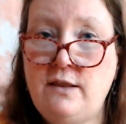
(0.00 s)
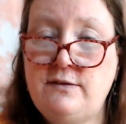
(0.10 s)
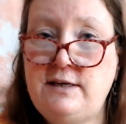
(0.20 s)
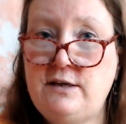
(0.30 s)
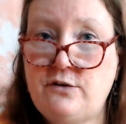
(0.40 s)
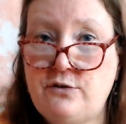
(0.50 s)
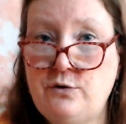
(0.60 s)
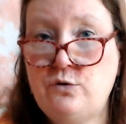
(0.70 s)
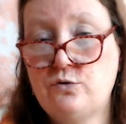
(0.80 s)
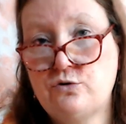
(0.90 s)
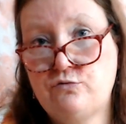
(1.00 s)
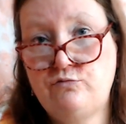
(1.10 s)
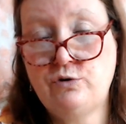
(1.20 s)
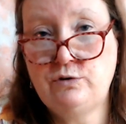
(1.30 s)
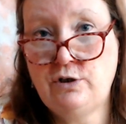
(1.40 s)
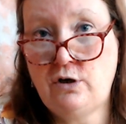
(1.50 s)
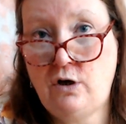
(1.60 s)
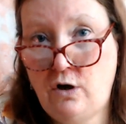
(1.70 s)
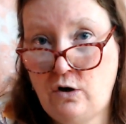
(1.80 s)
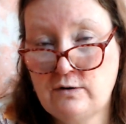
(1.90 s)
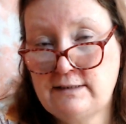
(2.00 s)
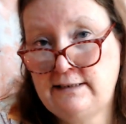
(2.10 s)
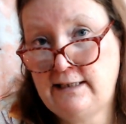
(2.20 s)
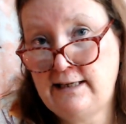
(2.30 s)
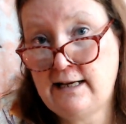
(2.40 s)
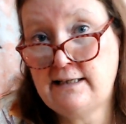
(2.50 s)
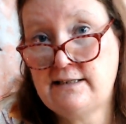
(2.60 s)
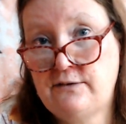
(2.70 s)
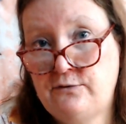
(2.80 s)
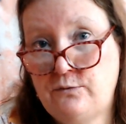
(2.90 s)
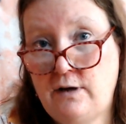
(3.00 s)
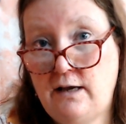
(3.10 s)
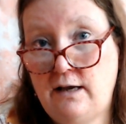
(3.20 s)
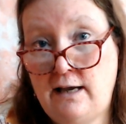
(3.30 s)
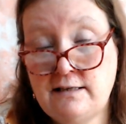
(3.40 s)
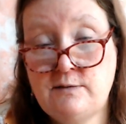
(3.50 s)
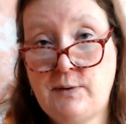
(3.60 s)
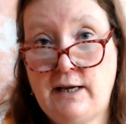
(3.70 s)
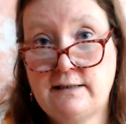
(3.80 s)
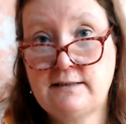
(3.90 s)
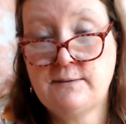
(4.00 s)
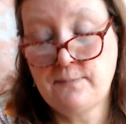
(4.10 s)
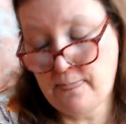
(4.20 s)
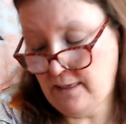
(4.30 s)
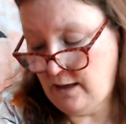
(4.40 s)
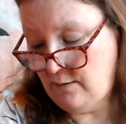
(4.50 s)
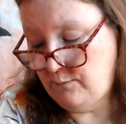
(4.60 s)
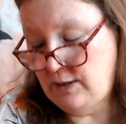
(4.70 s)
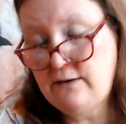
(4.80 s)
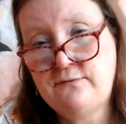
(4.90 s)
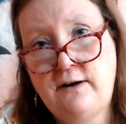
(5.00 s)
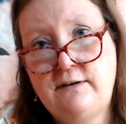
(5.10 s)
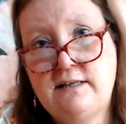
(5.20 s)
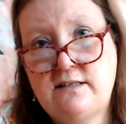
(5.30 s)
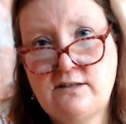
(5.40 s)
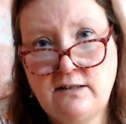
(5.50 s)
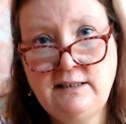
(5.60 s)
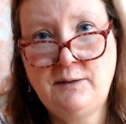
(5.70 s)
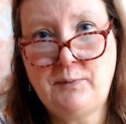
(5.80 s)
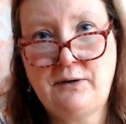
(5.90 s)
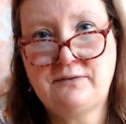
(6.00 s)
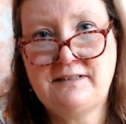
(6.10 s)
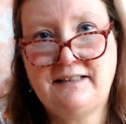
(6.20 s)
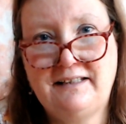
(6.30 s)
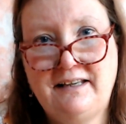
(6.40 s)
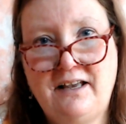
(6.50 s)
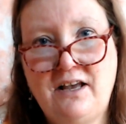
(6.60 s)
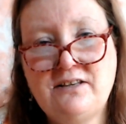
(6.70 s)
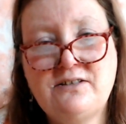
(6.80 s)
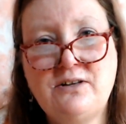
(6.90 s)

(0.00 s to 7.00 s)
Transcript: thoughts rule your heart in a negative aspect, being very sunny about it. A sunny